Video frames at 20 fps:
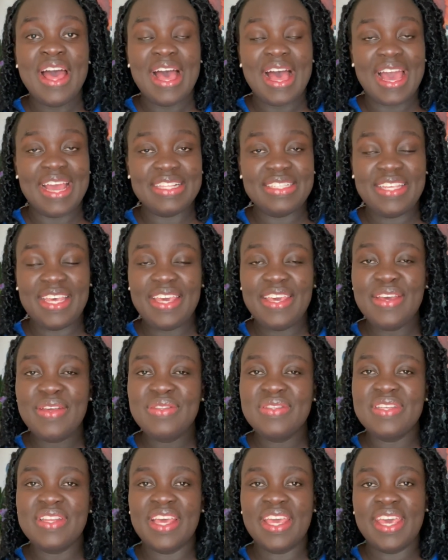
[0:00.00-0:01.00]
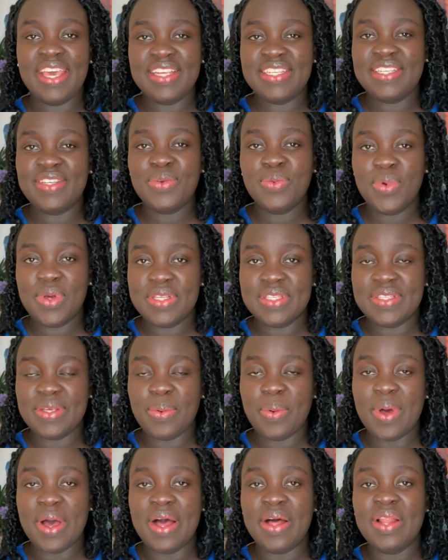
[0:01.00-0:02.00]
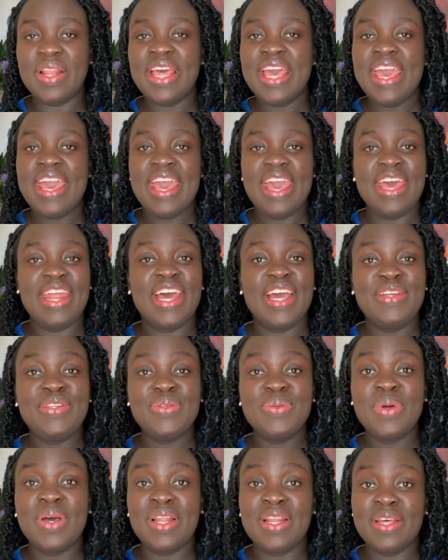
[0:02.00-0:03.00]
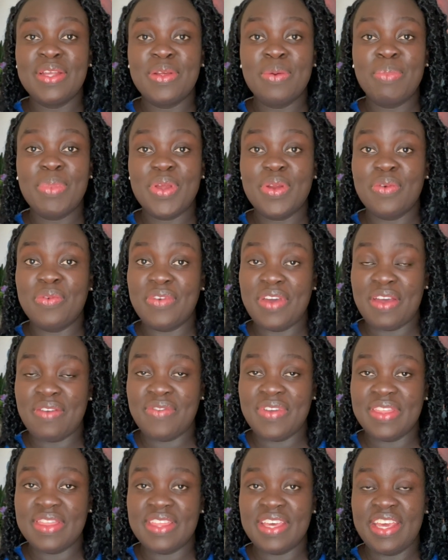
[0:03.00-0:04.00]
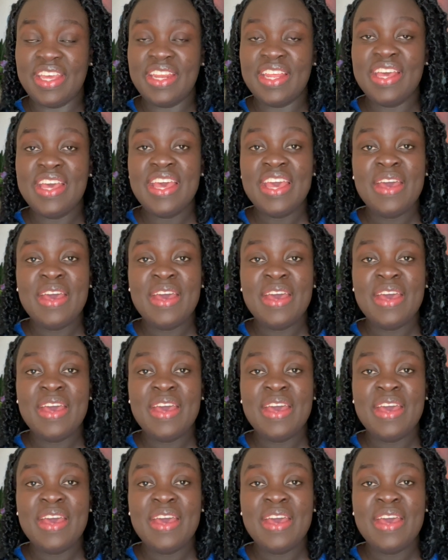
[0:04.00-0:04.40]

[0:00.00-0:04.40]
I take you to the kitchen once in a while, and I do a little bit of everything.